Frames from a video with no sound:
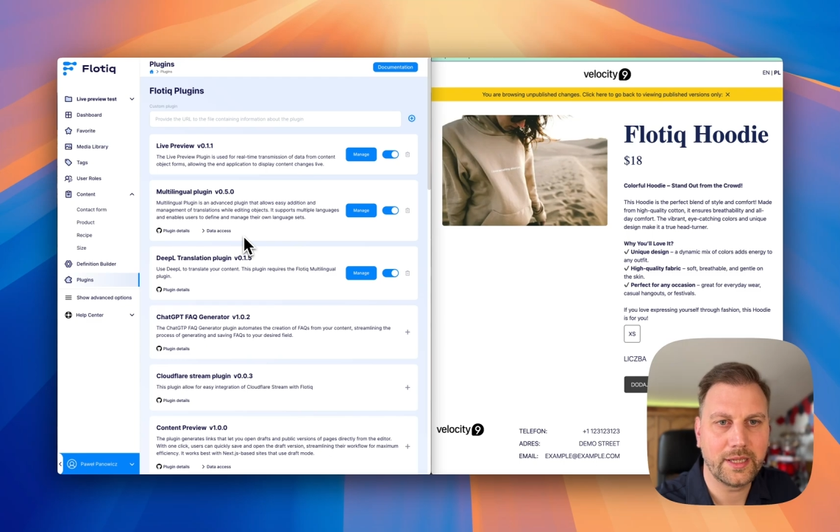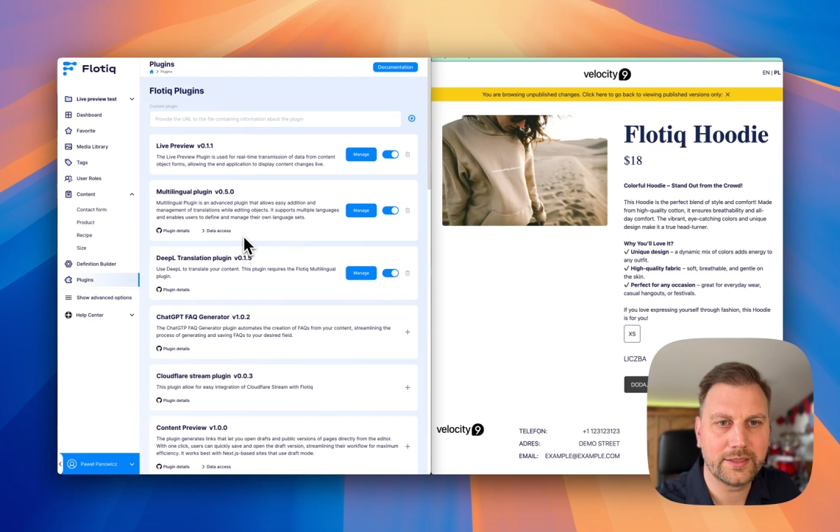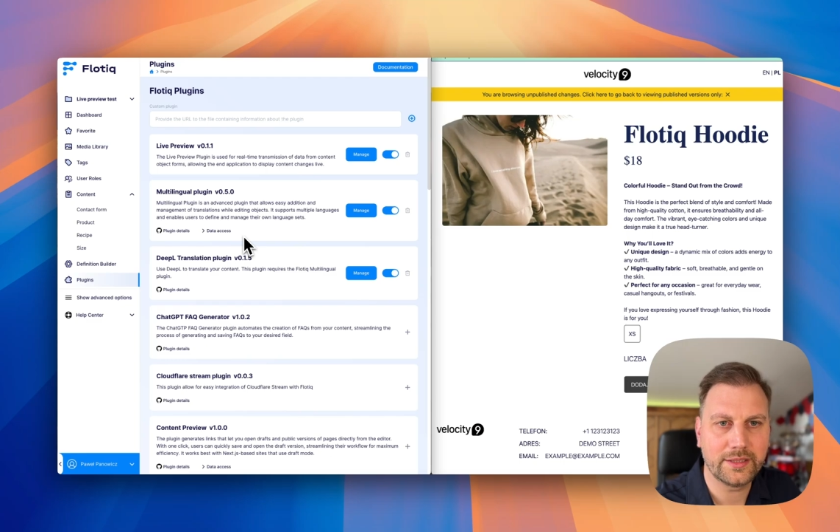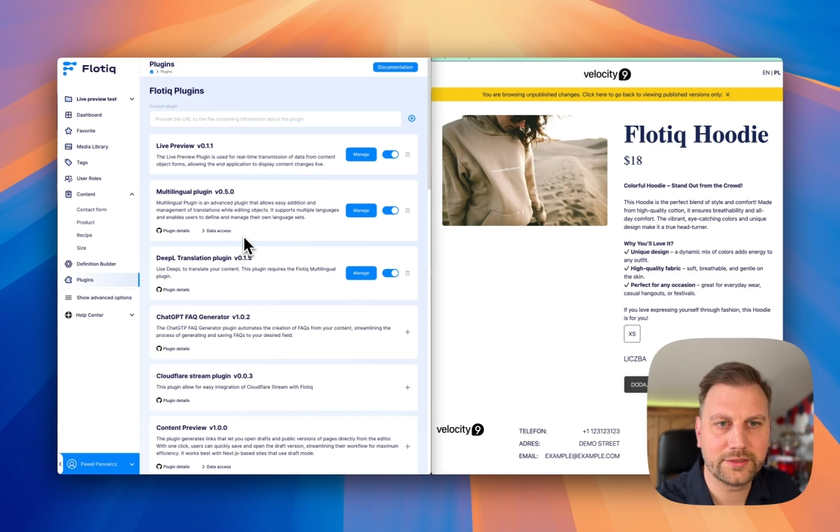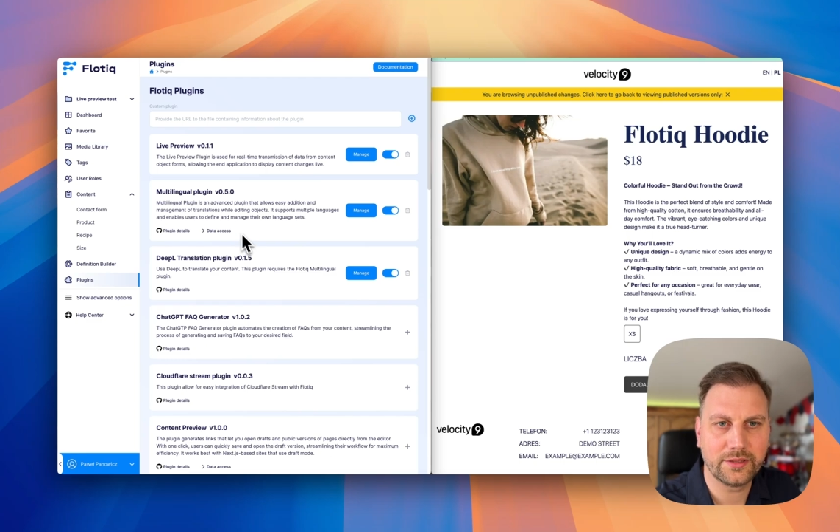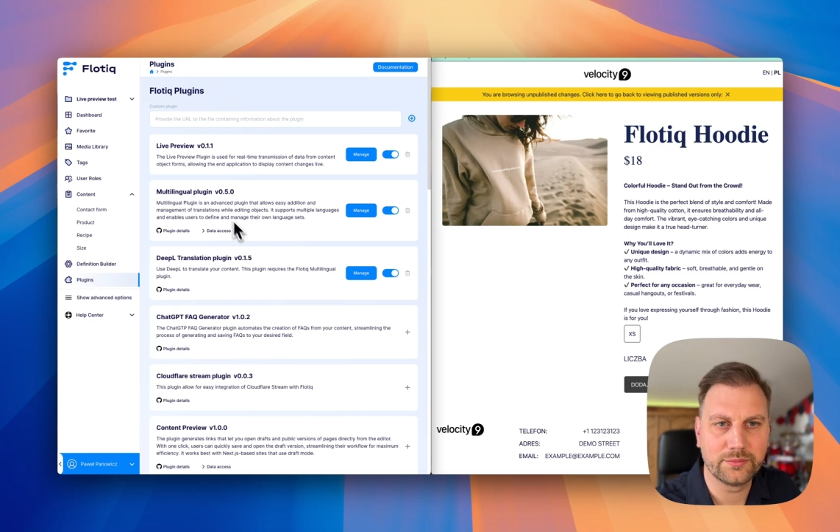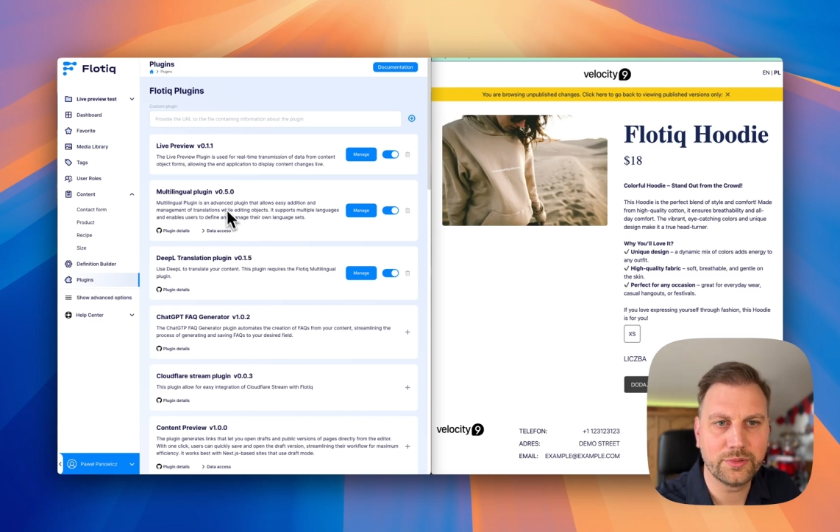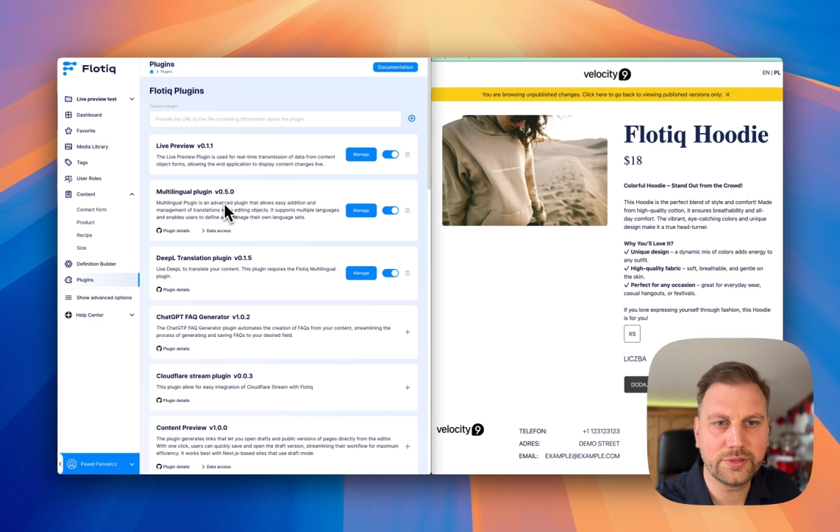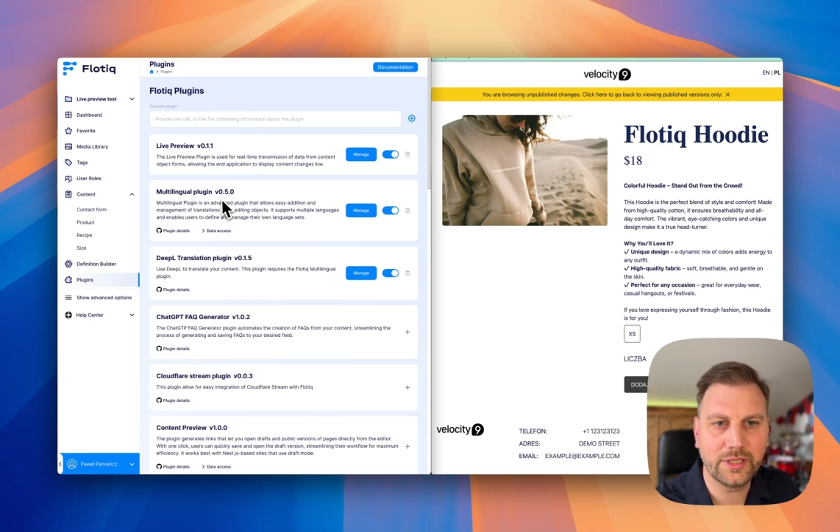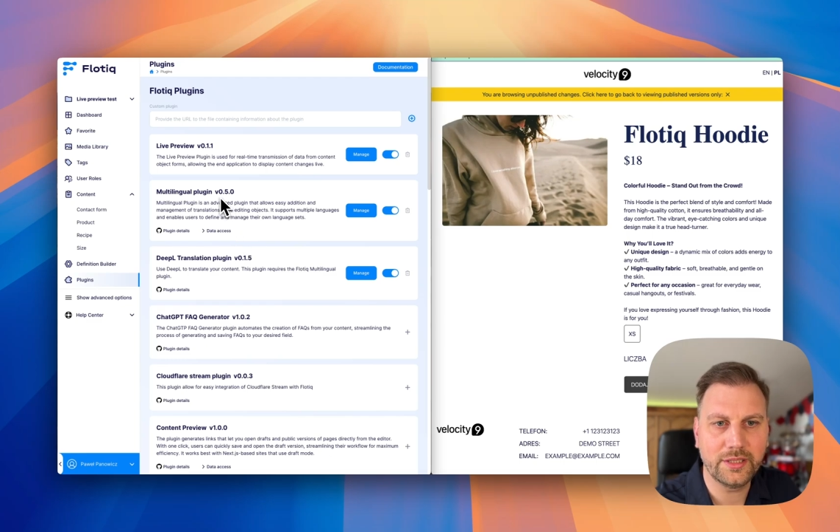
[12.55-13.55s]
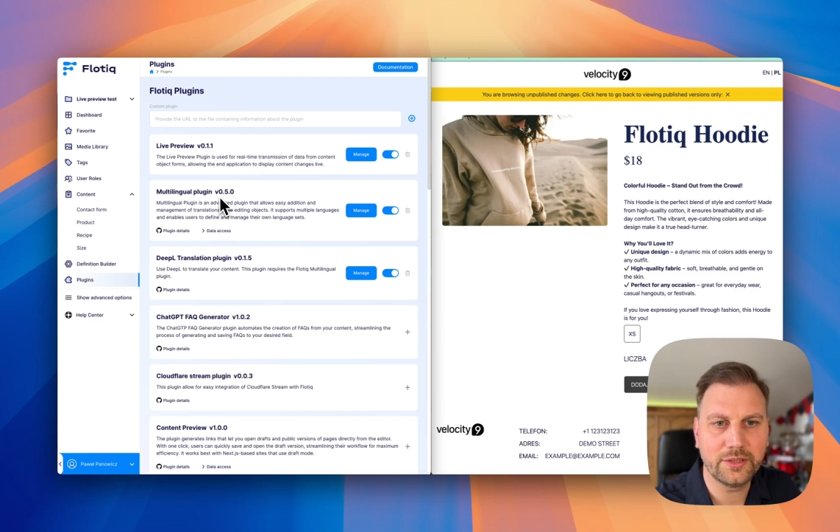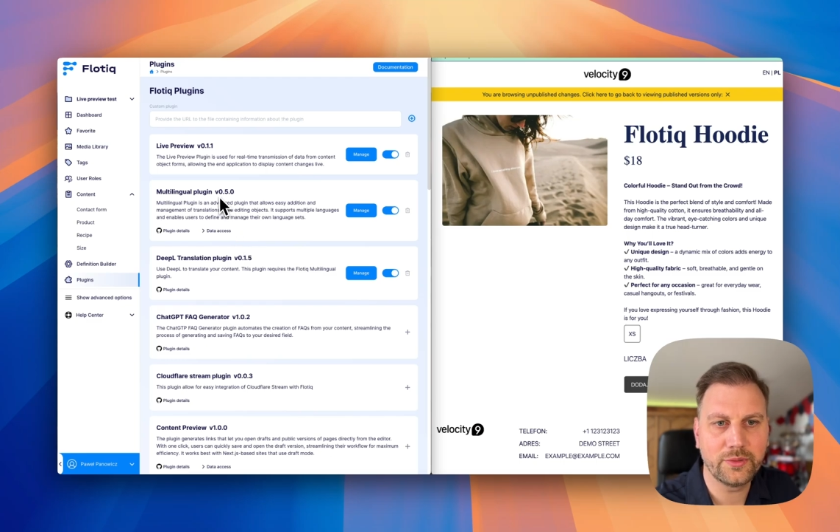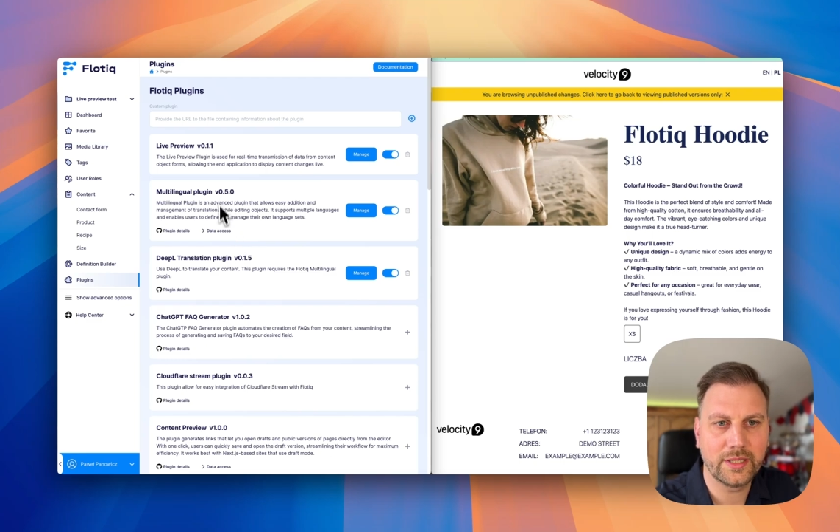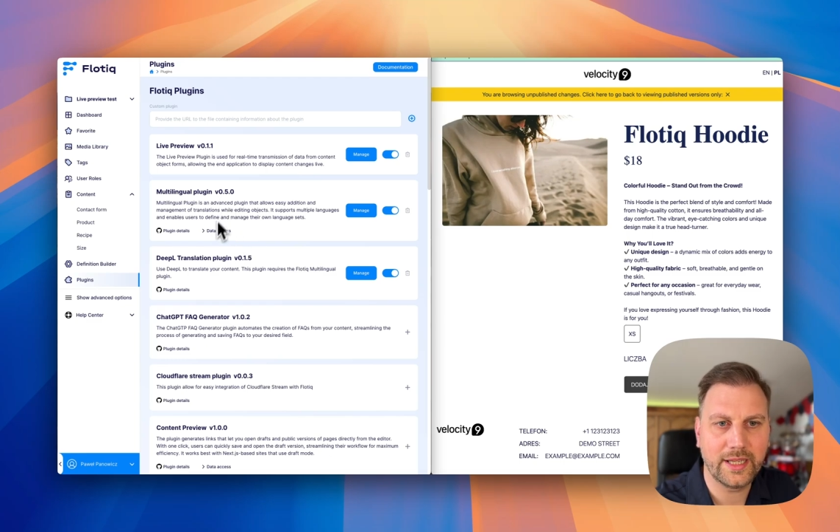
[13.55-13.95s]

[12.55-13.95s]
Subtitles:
turn on Multilingual